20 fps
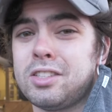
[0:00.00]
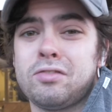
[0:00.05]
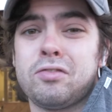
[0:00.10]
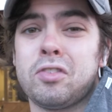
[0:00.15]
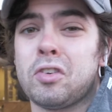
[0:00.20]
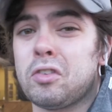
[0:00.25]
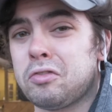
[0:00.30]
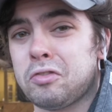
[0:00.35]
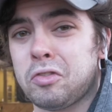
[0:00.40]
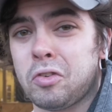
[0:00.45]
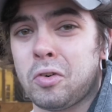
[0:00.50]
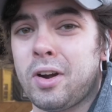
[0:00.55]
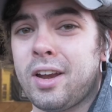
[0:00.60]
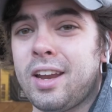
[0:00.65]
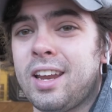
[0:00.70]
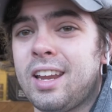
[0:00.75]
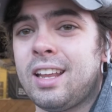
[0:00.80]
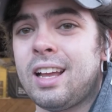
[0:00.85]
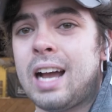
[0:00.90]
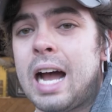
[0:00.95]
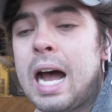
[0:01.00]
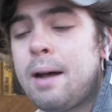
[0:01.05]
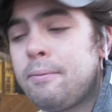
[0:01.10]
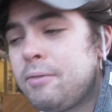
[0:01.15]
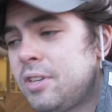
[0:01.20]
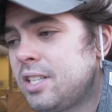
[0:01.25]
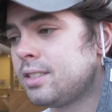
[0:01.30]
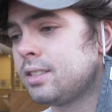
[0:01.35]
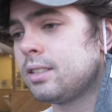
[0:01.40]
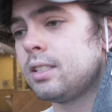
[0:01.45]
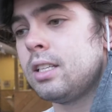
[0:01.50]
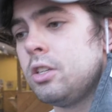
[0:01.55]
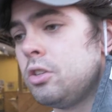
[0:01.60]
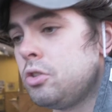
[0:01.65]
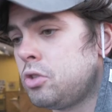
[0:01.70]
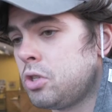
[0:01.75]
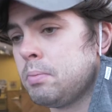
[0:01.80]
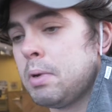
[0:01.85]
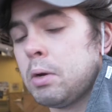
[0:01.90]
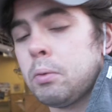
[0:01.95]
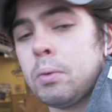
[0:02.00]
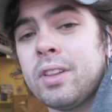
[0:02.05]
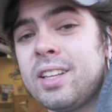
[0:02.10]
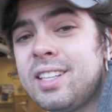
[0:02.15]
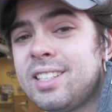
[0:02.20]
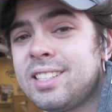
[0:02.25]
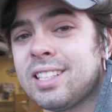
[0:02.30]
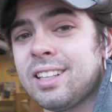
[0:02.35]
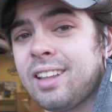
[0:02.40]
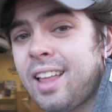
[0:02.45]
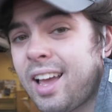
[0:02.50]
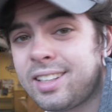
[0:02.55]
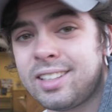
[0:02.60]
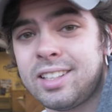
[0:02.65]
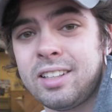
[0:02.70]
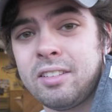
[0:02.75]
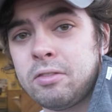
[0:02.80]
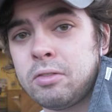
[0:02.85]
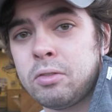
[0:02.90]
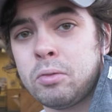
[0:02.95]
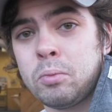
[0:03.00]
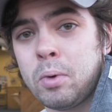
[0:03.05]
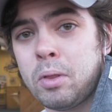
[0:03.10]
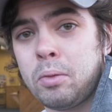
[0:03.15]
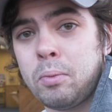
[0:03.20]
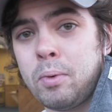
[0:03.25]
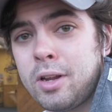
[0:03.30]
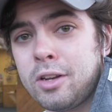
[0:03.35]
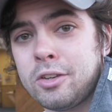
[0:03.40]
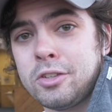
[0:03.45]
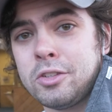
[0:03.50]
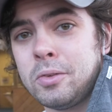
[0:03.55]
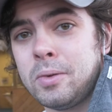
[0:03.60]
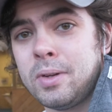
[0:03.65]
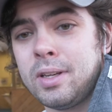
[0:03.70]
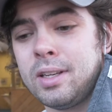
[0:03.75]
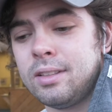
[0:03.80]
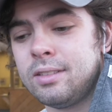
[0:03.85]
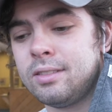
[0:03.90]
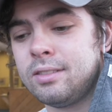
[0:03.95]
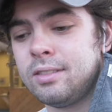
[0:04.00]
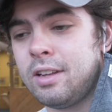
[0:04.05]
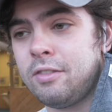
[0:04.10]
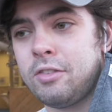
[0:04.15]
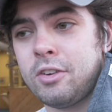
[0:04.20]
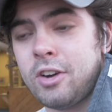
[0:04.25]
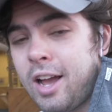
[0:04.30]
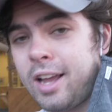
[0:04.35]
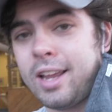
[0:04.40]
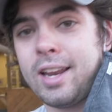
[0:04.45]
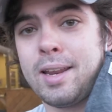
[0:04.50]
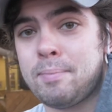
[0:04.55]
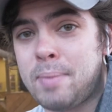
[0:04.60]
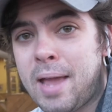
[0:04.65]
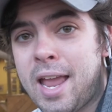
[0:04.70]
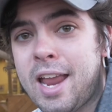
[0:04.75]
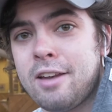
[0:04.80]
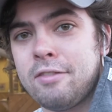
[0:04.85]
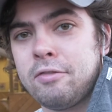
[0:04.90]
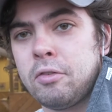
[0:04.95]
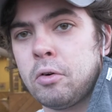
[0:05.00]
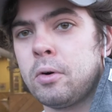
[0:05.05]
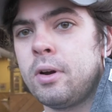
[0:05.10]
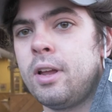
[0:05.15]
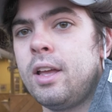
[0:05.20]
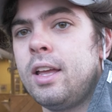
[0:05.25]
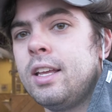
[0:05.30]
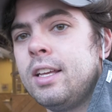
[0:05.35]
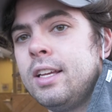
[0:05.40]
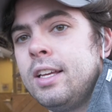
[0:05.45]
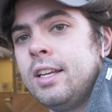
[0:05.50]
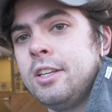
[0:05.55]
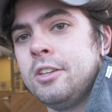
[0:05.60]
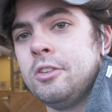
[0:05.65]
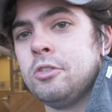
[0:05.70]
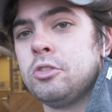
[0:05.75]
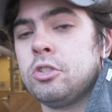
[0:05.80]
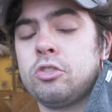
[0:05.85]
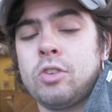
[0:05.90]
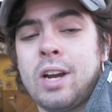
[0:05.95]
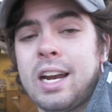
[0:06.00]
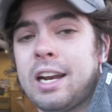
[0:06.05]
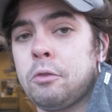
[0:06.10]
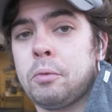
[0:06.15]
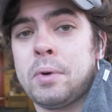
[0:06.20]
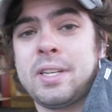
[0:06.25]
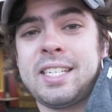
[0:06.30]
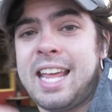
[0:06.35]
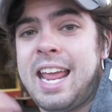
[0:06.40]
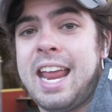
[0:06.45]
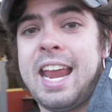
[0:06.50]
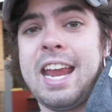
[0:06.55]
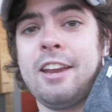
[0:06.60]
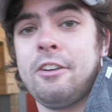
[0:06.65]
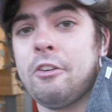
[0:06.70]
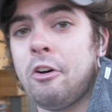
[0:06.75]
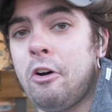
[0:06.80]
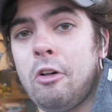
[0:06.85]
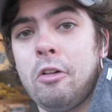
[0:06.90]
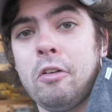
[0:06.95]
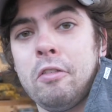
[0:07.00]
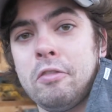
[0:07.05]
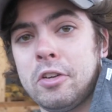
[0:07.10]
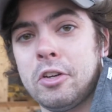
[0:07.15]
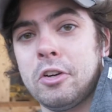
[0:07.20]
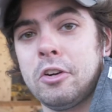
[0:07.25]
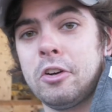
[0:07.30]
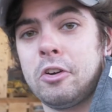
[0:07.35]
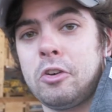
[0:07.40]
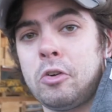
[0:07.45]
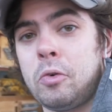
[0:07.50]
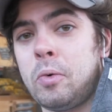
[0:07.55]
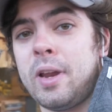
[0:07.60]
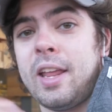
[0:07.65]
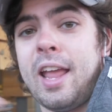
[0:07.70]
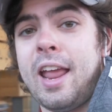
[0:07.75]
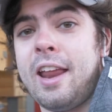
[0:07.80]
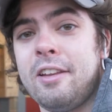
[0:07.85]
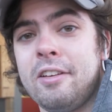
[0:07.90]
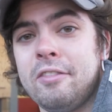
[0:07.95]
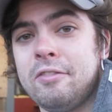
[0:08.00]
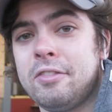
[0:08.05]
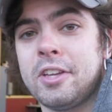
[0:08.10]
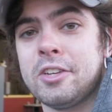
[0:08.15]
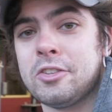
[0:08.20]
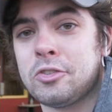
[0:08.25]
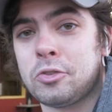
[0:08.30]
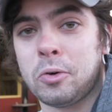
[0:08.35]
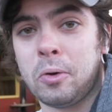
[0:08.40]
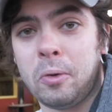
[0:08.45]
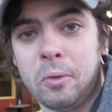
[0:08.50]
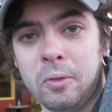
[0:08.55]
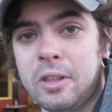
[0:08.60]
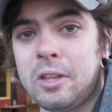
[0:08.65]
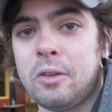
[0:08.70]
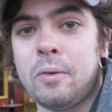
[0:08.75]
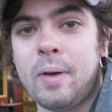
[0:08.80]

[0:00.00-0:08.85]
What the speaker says: for free. Obviously, you should be really selective with what you're doing. If you're not getting paid for it, you should try to retain all of your creative control that you